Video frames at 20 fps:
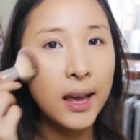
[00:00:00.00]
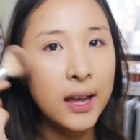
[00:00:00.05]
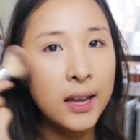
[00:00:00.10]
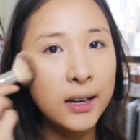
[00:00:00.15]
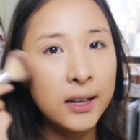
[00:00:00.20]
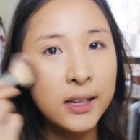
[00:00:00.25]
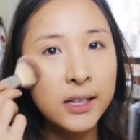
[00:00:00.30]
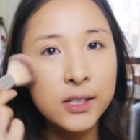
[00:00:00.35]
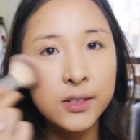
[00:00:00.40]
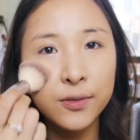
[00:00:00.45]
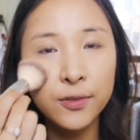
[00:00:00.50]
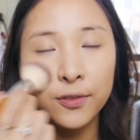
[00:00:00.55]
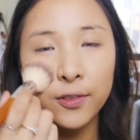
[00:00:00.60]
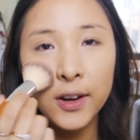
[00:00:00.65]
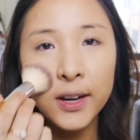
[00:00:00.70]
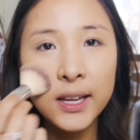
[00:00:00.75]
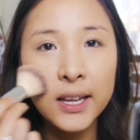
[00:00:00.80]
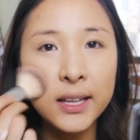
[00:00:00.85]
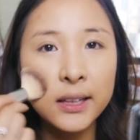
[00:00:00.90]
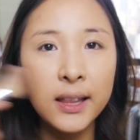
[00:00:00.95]
And it's
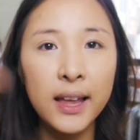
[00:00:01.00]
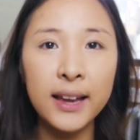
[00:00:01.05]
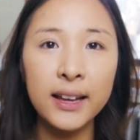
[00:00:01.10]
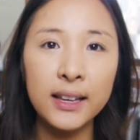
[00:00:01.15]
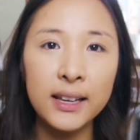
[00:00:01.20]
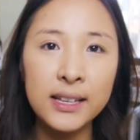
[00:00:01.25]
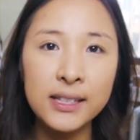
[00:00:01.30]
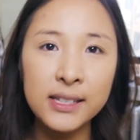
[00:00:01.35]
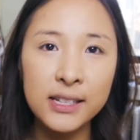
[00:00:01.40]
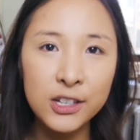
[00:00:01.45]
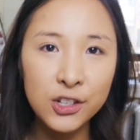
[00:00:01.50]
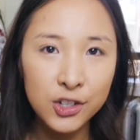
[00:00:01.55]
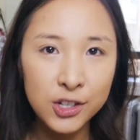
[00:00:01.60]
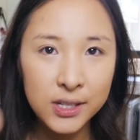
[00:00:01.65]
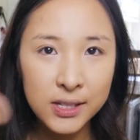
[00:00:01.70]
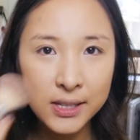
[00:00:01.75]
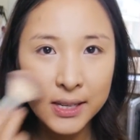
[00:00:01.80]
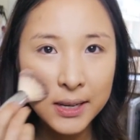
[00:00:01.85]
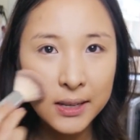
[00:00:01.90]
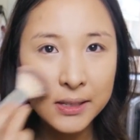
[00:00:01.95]
funny, like, it's
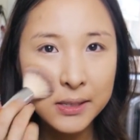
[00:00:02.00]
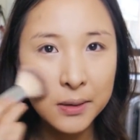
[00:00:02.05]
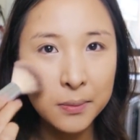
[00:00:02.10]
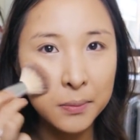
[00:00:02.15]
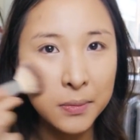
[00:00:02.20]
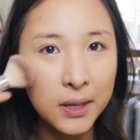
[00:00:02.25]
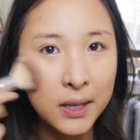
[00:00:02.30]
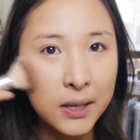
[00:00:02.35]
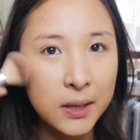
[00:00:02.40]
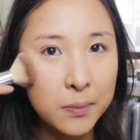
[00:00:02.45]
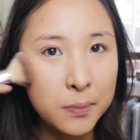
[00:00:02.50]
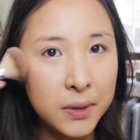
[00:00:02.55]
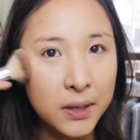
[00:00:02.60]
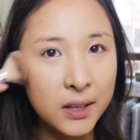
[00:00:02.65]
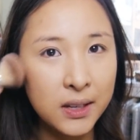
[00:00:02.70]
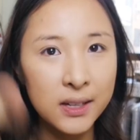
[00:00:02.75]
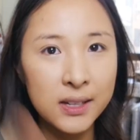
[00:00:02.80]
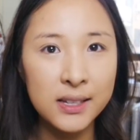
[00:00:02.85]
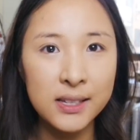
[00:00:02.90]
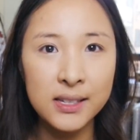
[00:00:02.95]
interesting to me
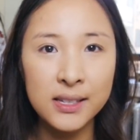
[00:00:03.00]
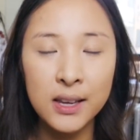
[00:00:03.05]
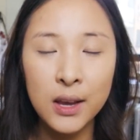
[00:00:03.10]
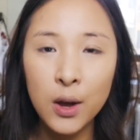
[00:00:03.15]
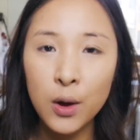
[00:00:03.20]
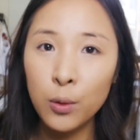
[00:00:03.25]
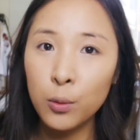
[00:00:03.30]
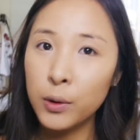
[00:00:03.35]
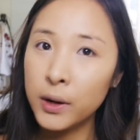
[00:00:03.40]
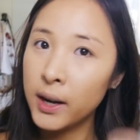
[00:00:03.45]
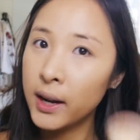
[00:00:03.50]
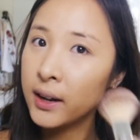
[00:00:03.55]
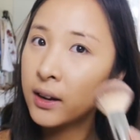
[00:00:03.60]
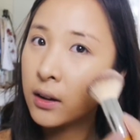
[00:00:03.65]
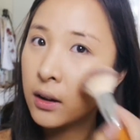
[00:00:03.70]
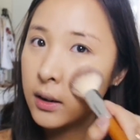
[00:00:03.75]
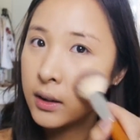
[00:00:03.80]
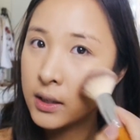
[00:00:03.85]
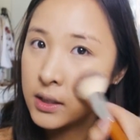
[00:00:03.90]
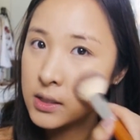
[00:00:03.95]
because when I
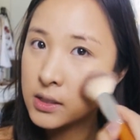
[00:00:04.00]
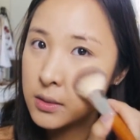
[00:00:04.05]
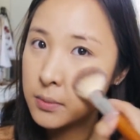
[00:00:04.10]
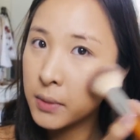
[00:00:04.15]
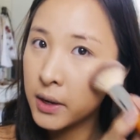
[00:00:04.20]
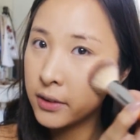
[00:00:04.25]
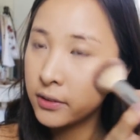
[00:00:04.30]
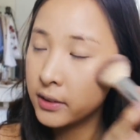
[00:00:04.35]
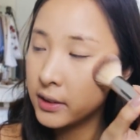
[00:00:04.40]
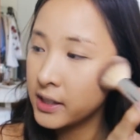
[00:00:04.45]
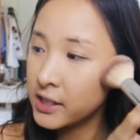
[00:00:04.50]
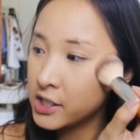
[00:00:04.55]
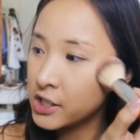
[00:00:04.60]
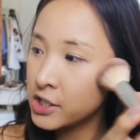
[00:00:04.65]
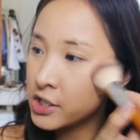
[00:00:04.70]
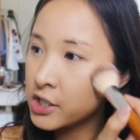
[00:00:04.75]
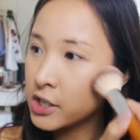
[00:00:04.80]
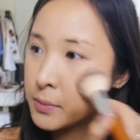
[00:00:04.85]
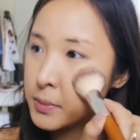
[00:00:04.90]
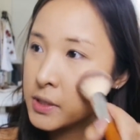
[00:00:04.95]
got into my
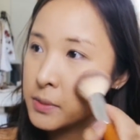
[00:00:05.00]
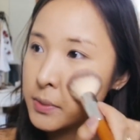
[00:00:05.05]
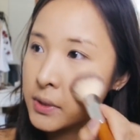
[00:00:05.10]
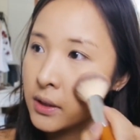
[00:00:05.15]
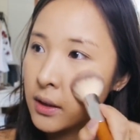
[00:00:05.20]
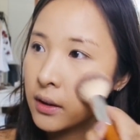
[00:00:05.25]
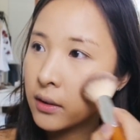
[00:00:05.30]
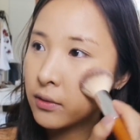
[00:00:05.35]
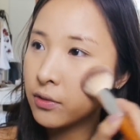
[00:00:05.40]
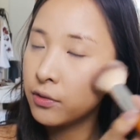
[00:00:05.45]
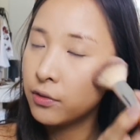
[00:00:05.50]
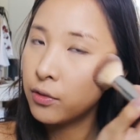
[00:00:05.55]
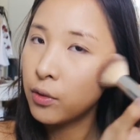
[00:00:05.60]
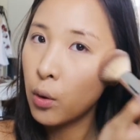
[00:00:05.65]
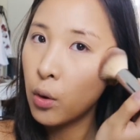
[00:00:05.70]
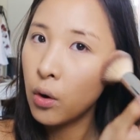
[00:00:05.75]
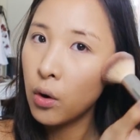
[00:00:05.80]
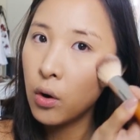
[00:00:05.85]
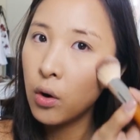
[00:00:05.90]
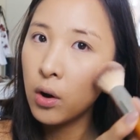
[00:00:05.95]
relationship, it's been like
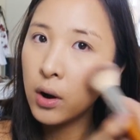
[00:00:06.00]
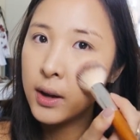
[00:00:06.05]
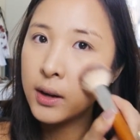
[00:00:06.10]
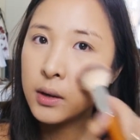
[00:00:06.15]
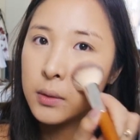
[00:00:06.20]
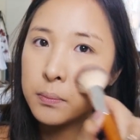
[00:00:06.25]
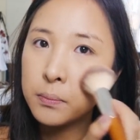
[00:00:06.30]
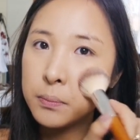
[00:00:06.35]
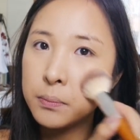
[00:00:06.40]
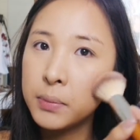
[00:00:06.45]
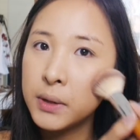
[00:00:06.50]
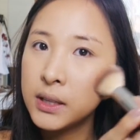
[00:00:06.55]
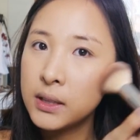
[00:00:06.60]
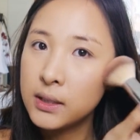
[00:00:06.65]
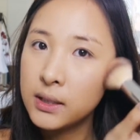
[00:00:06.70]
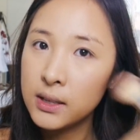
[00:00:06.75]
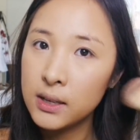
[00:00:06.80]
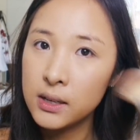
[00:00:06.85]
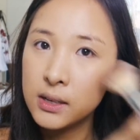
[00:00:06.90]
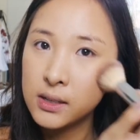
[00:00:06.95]
four and a bit
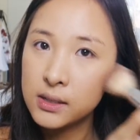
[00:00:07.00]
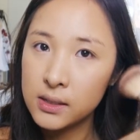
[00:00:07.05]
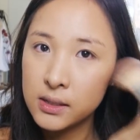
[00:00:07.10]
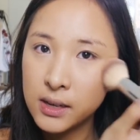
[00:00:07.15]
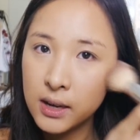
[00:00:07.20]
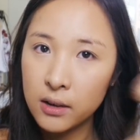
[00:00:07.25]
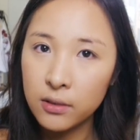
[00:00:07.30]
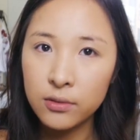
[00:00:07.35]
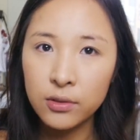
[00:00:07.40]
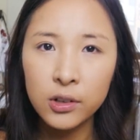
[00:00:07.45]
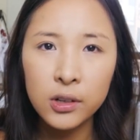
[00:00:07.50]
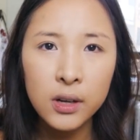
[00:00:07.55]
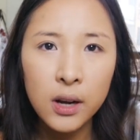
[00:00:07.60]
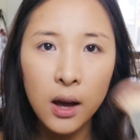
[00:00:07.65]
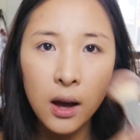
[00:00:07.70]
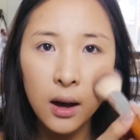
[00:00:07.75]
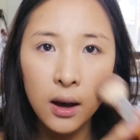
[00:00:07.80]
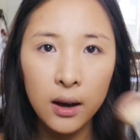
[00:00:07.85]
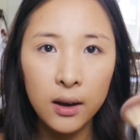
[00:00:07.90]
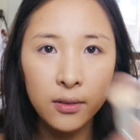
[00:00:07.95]
years now, four and a
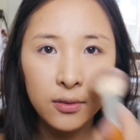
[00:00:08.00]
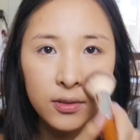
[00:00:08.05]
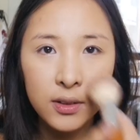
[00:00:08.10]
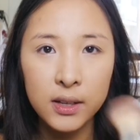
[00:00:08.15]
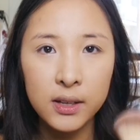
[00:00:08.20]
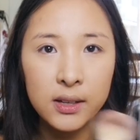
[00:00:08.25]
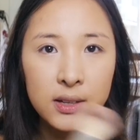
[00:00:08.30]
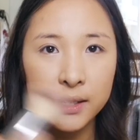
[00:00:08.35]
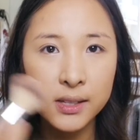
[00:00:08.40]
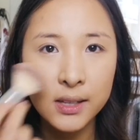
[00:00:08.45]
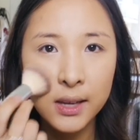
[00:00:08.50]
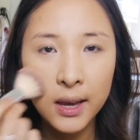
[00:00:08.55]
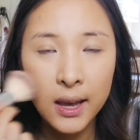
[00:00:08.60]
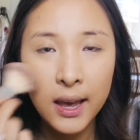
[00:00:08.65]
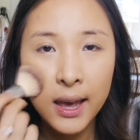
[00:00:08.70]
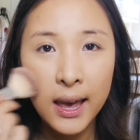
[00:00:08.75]
half years.